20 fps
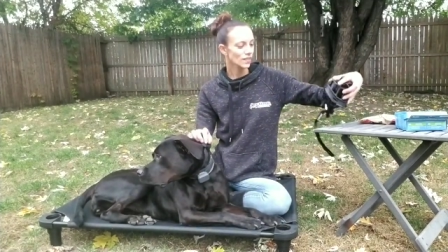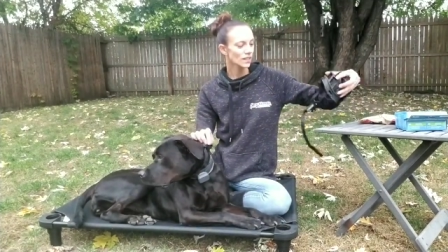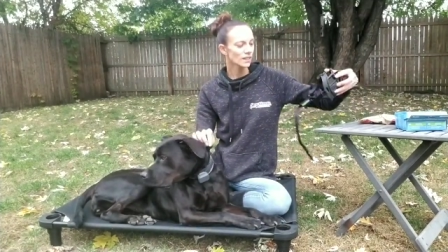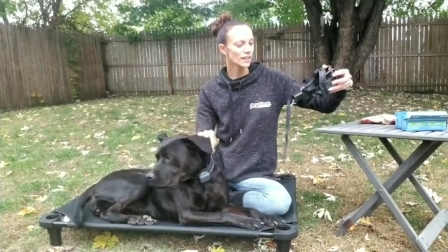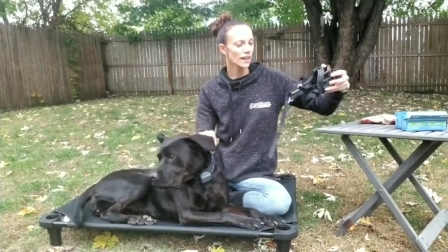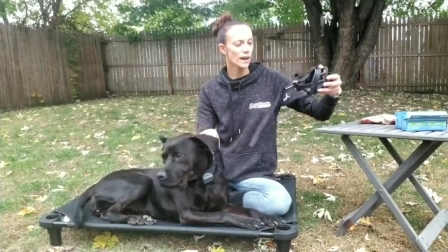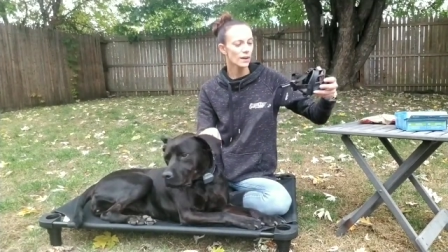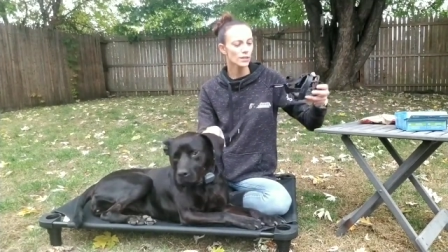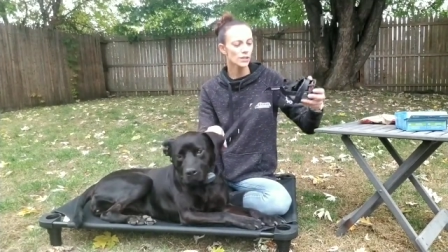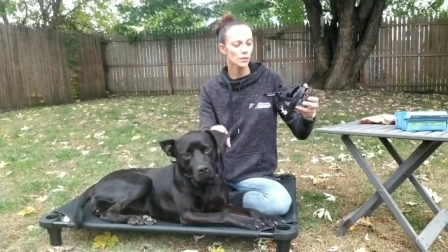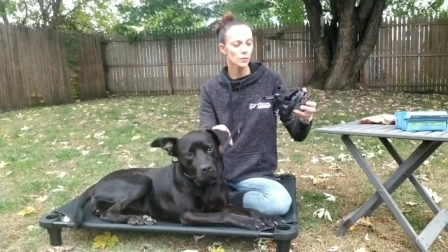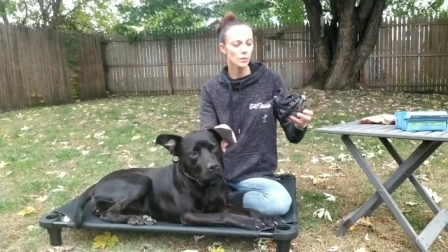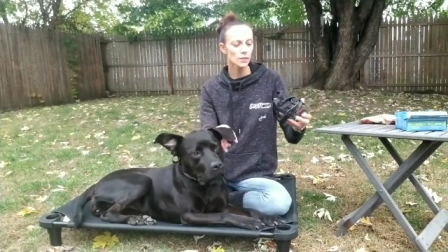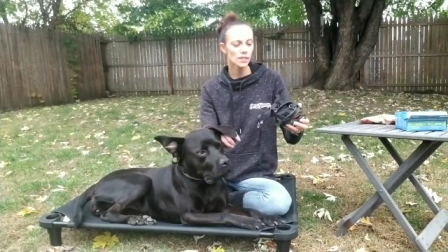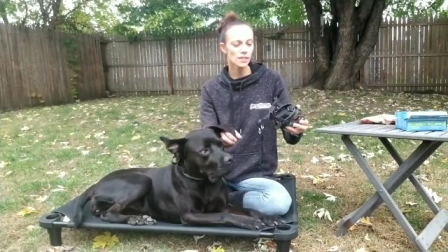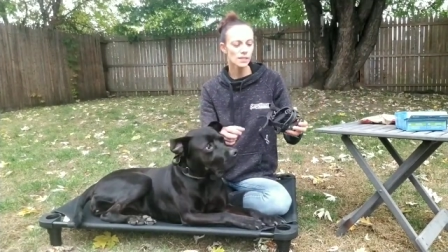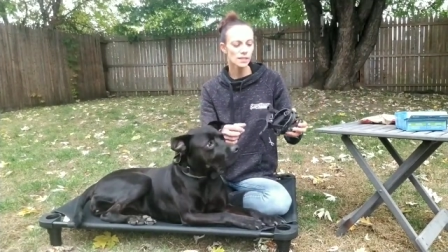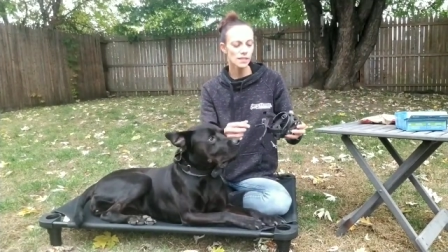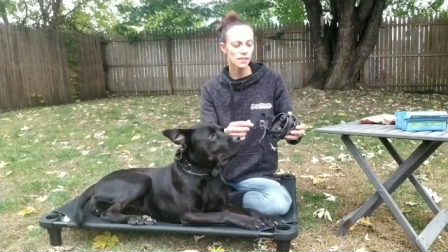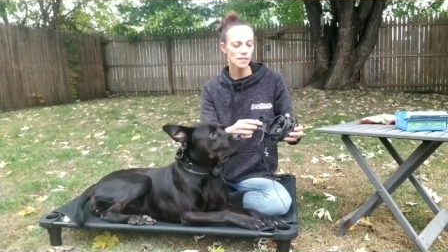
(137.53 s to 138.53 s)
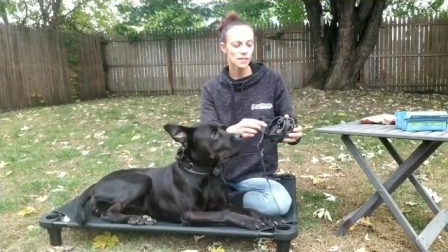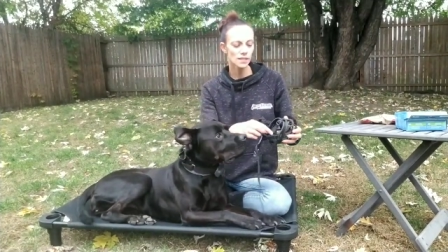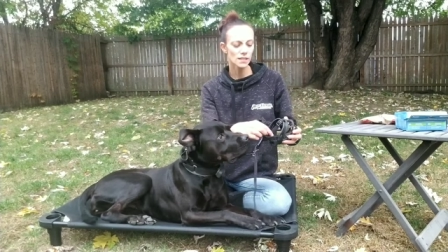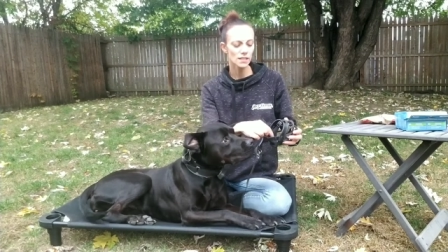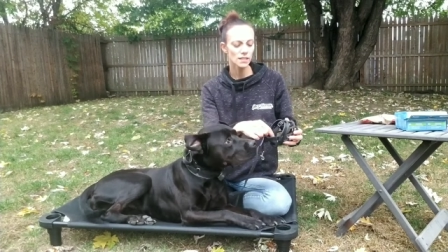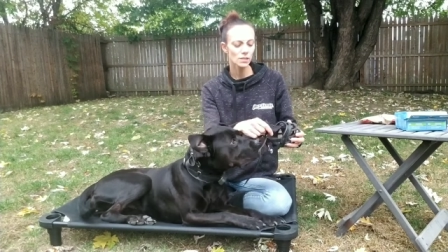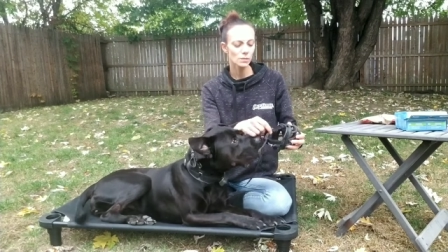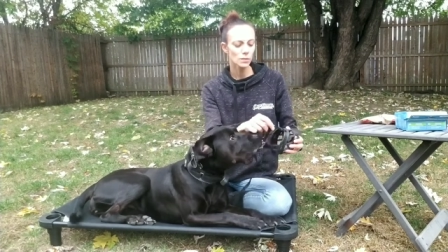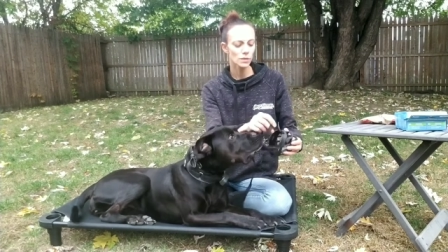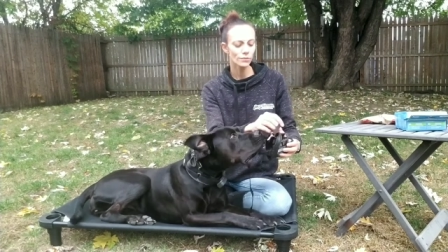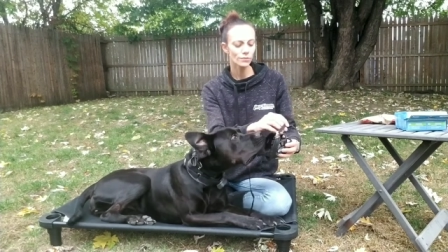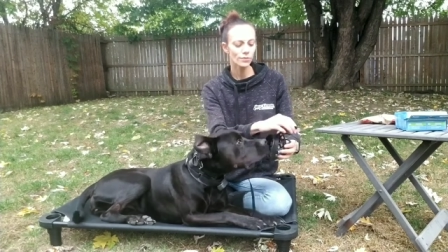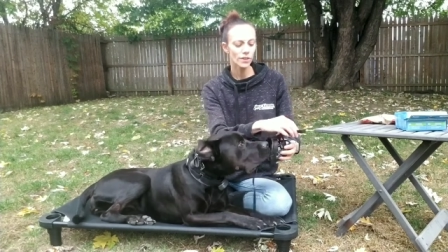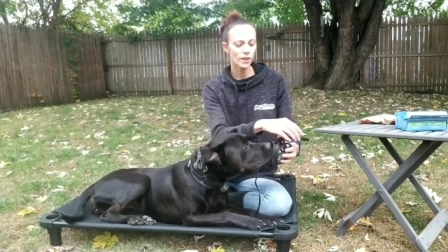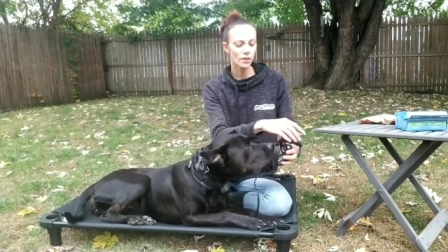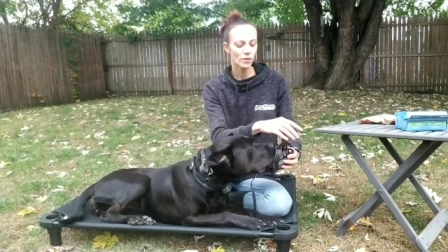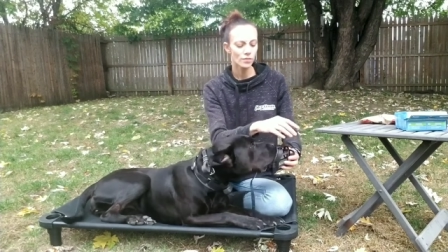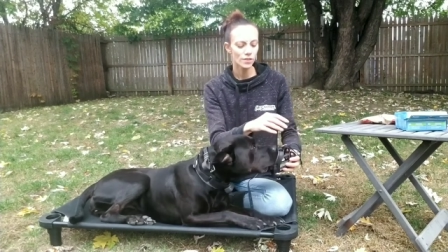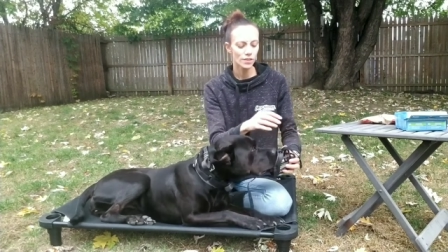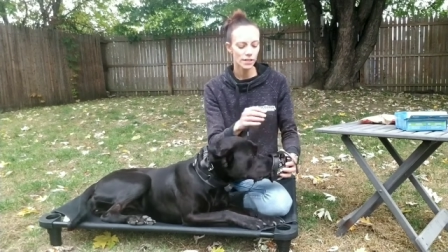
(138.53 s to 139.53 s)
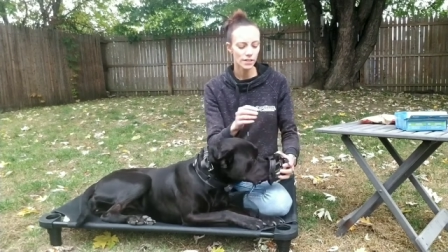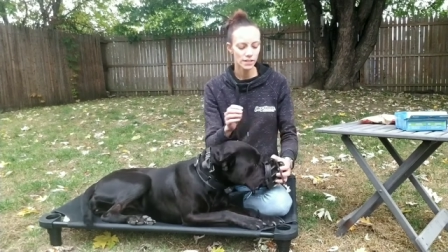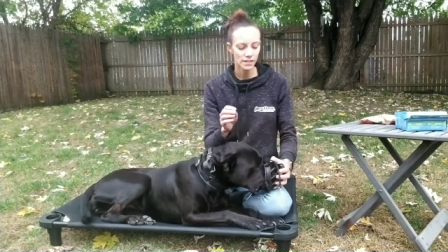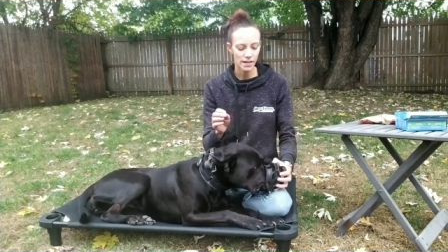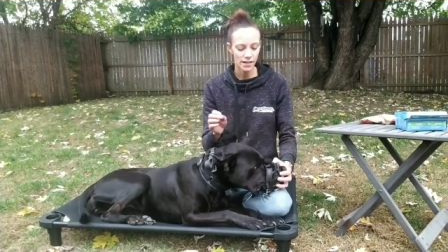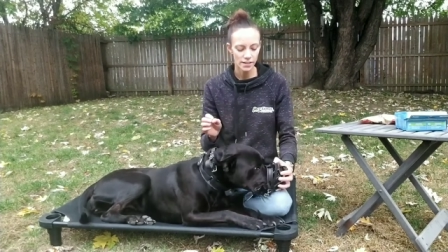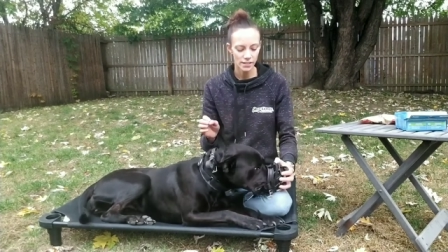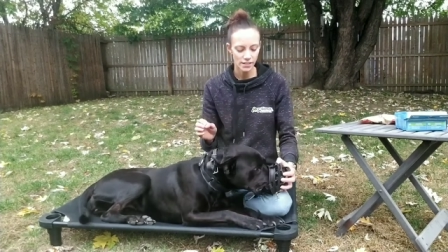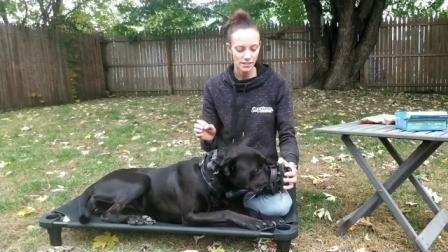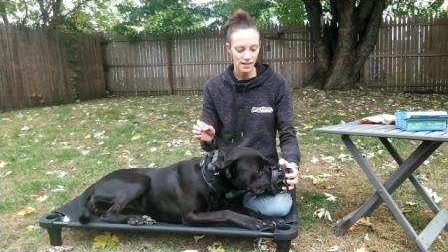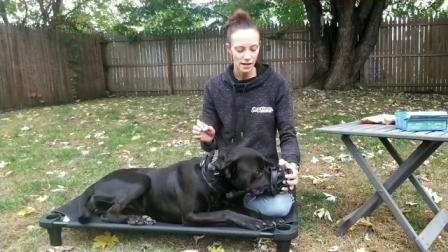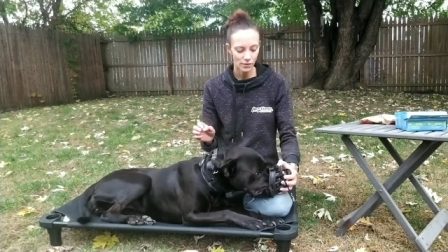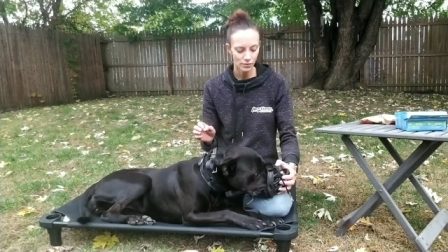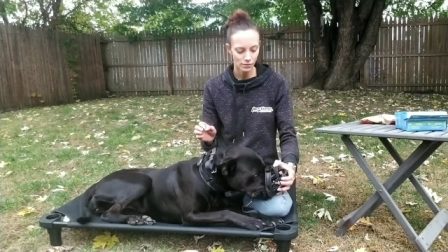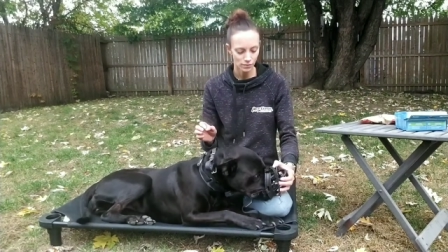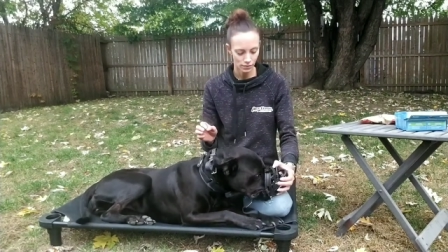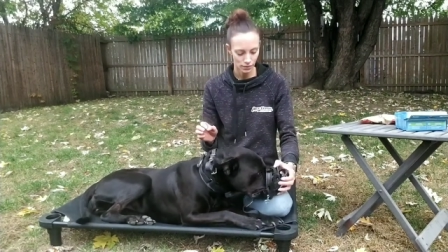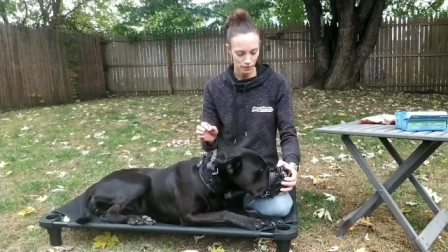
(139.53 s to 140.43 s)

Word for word: Now you will see that this will fit over their entire snout.